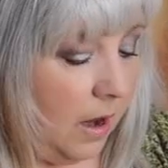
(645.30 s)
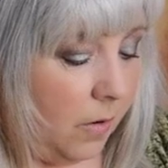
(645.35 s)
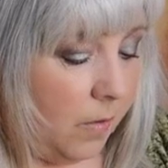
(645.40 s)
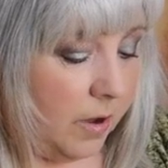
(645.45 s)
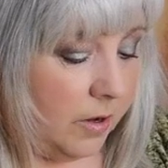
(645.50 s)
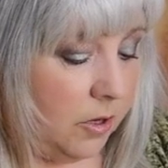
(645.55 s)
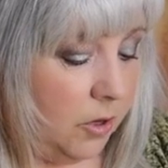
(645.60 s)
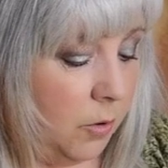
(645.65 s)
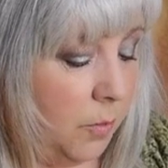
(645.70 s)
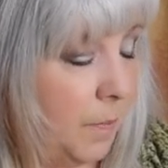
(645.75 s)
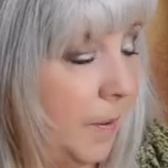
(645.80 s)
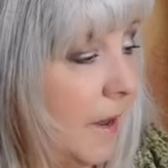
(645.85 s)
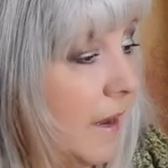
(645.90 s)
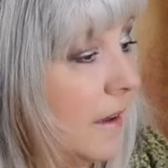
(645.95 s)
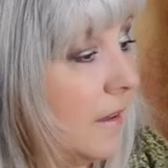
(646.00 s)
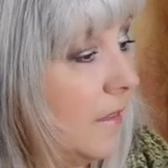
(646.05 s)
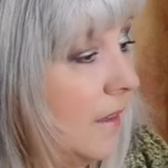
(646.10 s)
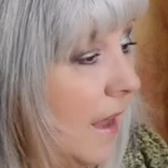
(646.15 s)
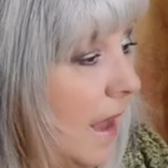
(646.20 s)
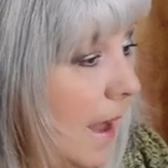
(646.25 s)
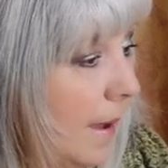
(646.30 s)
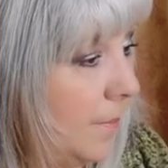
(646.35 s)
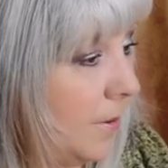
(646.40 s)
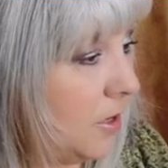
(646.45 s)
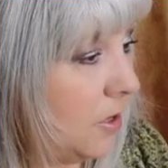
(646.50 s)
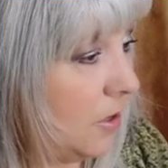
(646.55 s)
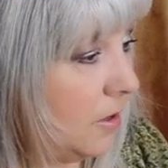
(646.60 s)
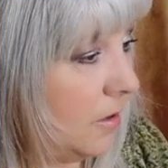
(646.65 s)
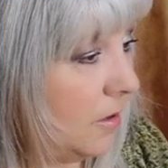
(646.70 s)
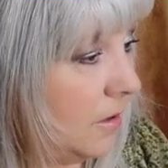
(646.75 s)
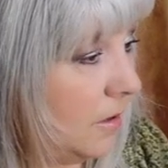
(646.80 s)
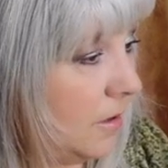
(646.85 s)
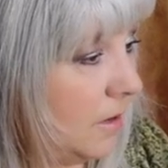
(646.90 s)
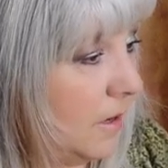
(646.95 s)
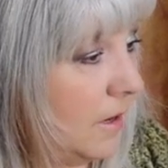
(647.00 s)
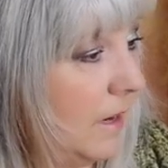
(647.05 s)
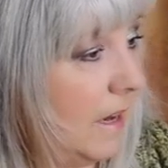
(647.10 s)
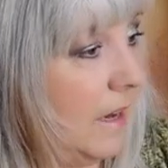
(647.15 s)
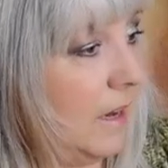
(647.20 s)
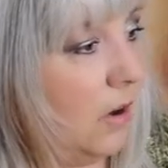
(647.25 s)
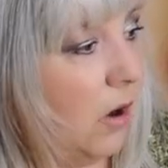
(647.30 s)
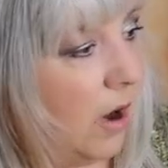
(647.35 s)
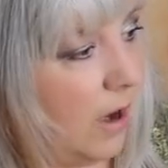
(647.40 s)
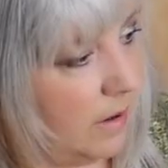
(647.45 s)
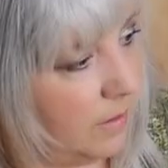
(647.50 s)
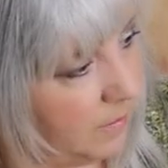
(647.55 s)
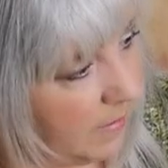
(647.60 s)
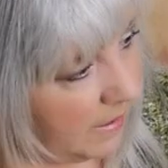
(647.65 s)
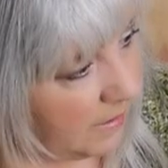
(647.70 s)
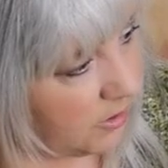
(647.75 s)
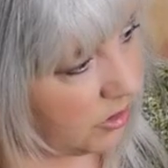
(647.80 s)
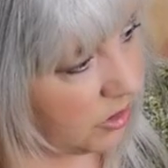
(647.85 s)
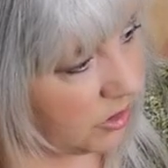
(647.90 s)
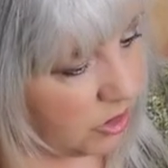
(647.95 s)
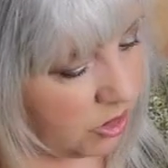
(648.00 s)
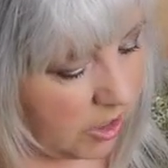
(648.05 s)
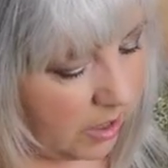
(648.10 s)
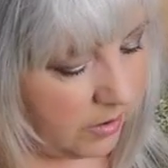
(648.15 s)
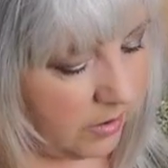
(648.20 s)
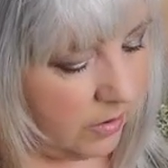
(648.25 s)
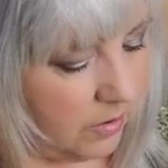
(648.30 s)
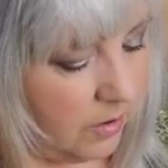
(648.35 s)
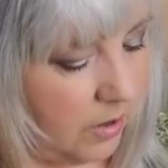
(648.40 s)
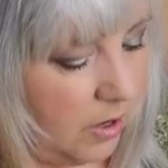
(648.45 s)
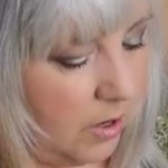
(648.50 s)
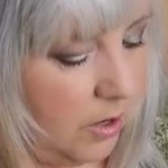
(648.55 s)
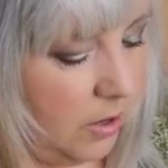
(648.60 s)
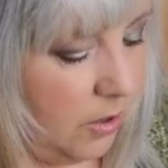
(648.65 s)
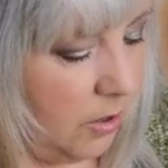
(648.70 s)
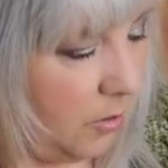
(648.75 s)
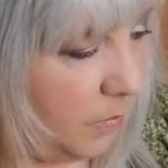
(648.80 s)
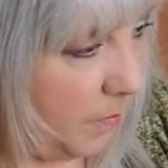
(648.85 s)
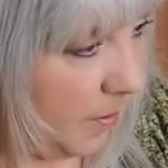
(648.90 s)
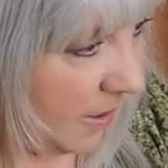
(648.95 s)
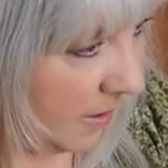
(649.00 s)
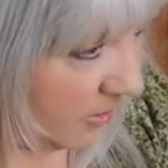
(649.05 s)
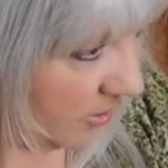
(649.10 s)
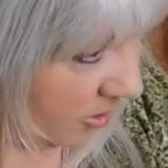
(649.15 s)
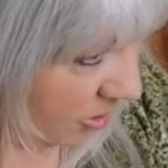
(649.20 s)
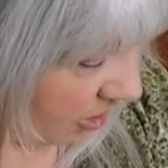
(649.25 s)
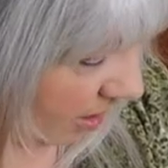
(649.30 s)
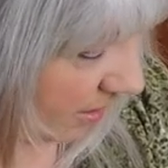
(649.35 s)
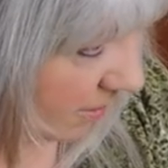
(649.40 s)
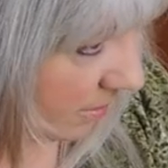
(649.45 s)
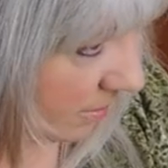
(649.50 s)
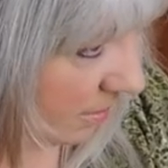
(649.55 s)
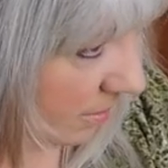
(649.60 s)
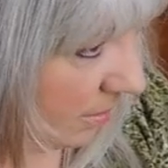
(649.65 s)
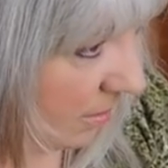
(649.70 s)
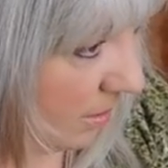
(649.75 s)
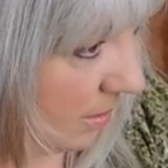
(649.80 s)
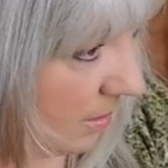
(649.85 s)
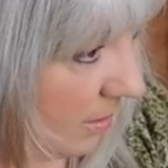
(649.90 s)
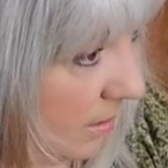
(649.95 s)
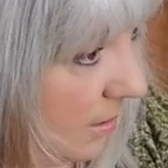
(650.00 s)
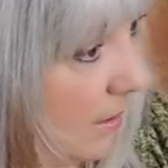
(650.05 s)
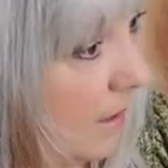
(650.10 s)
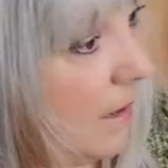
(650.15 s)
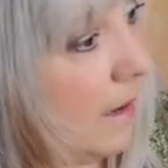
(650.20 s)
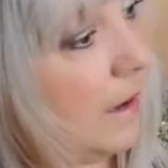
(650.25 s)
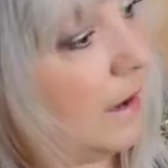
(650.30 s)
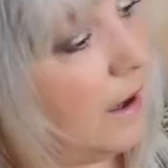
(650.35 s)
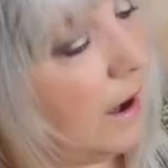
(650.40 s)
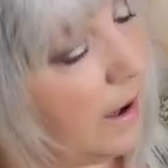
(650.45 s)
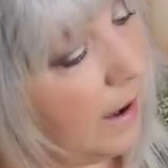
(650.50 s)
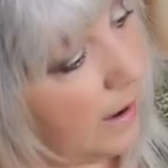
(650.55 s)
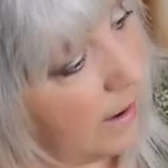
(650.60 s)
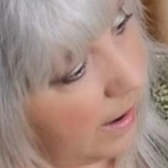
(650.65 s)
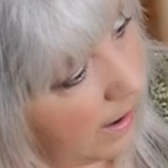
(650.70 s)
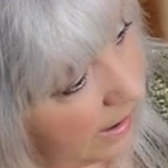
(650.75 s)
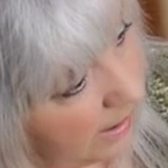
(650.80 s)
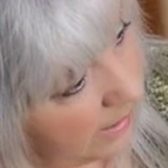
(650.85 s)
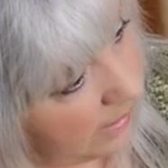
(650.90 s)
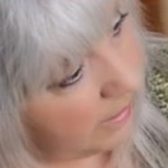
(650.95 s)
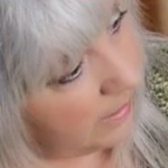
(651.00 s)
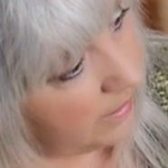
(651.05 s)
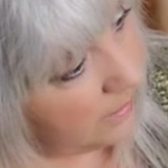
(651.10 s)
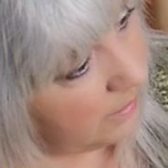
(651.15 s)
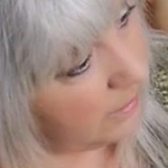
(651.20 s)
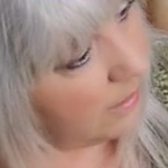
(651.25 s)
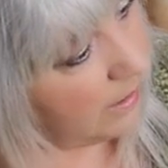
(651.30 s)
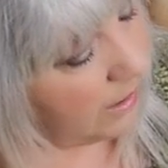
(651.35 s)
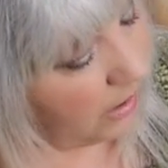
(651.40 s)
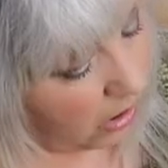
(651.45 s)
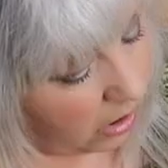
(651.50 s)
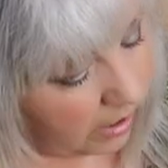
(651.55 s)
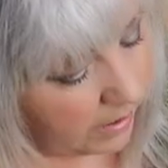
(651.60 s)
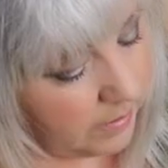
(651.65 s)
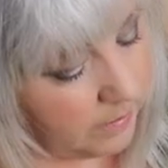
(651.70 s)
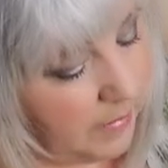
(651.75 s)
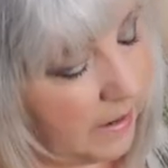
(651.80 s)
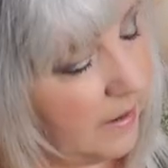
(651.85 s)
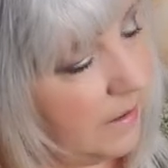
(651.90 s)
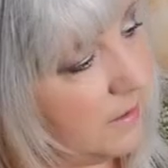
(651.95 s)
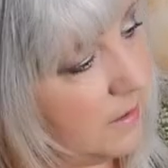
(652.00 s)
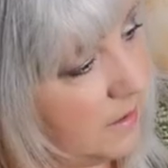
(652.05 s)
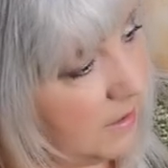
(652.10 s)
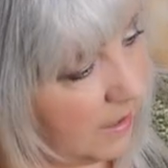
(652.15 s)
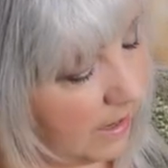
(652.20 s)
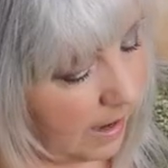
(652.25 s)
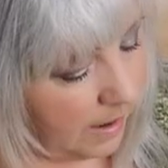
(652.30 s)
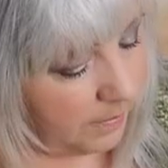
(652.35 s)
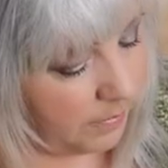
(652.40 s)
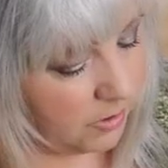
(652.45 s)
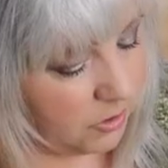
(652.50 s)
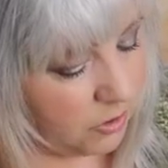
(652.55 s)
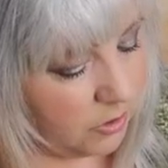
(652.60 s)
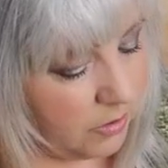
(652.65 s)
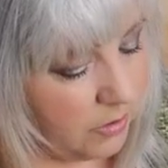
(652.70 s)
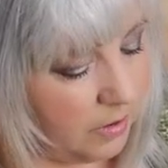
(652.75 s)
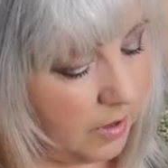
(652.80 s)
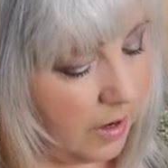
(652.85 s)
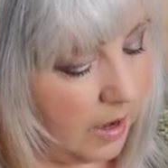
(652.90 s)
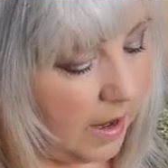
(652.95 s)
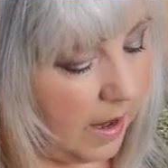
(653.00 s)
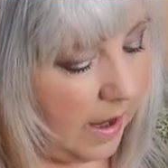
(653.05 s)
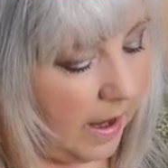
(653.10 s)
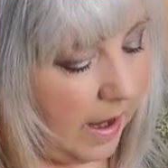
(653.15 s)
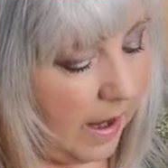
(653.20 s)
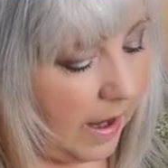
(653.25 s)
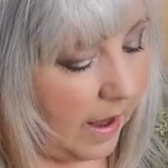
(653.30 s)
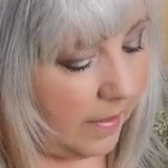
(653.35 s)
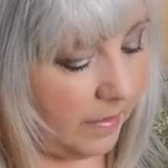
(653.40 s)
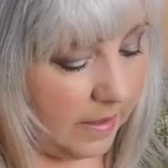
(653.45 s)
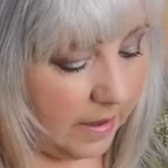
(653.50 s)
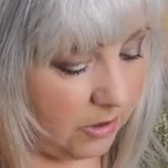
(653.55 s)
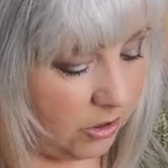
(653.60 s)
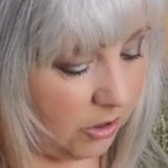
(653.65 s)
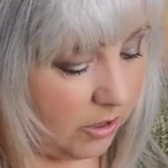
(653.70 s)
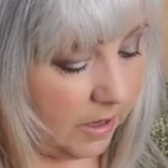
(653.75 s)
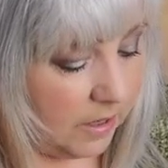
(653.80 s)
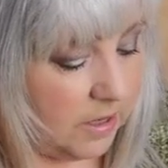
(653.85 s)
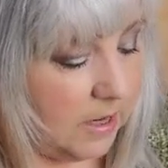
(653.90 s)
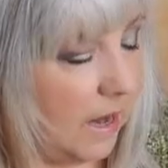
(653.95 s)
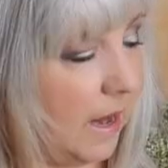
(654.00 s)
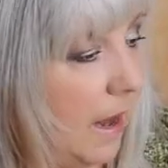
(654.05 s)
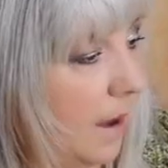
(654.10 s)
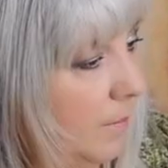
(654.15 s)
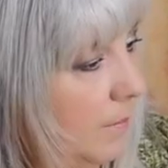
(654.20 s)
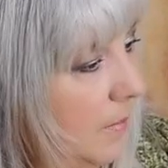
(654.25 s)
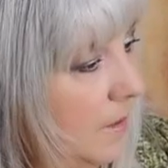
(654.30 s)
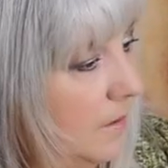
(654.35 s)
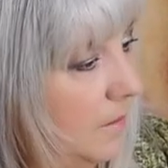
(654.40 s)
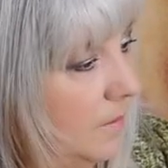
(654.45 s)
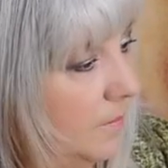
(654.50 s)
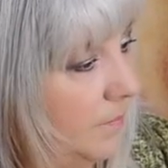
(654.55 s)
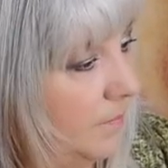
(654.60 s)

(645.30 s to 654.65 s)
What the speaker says: well, you pick the aperture, it automates the shutter. You pick the shutter, it automates the aperture, and then you get to M.